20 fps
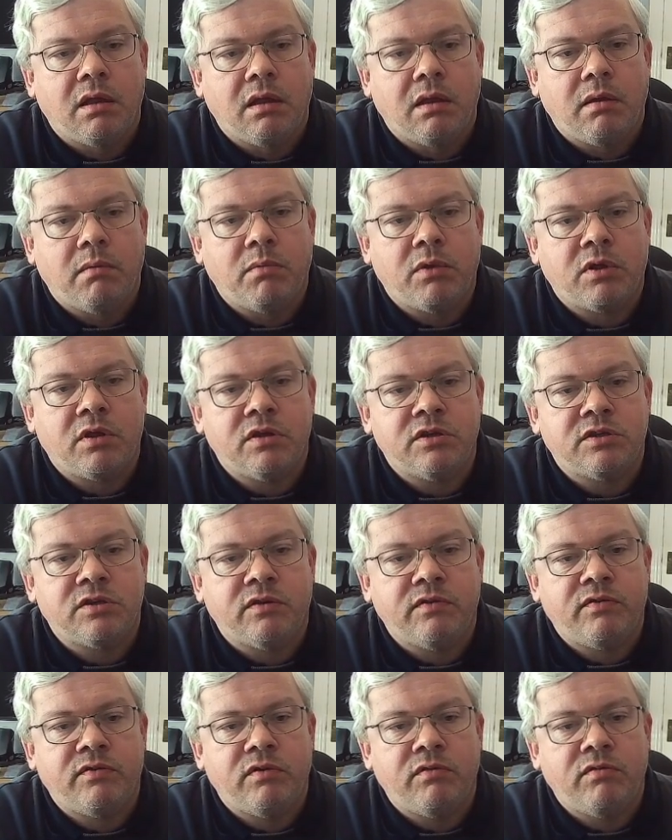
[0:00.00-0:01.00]
because of
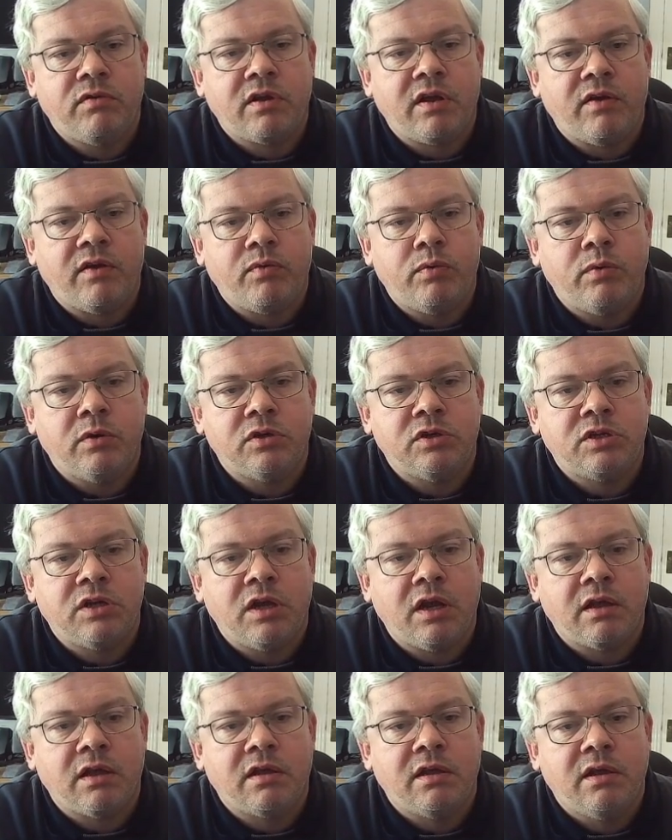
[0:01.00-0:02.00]
rook f1
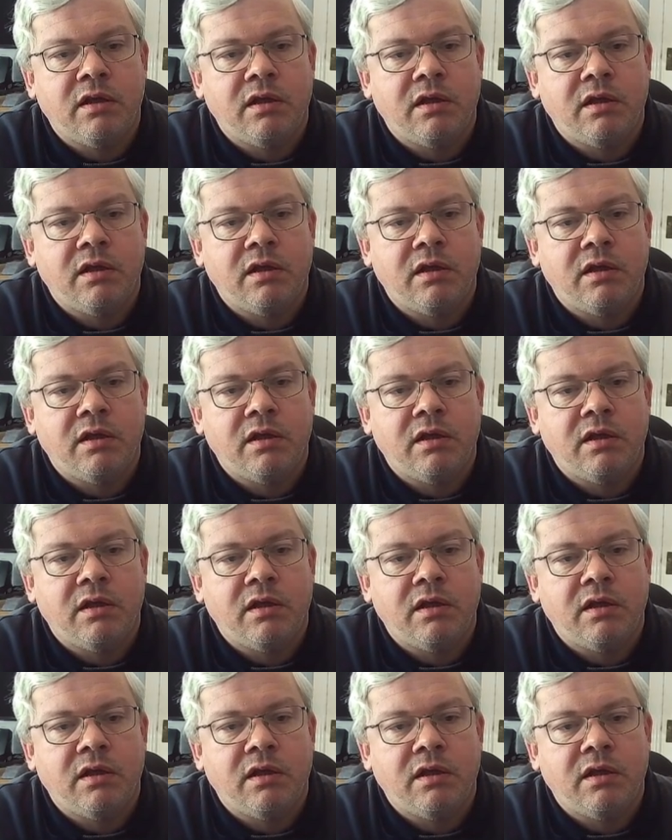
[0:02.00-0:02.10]
check,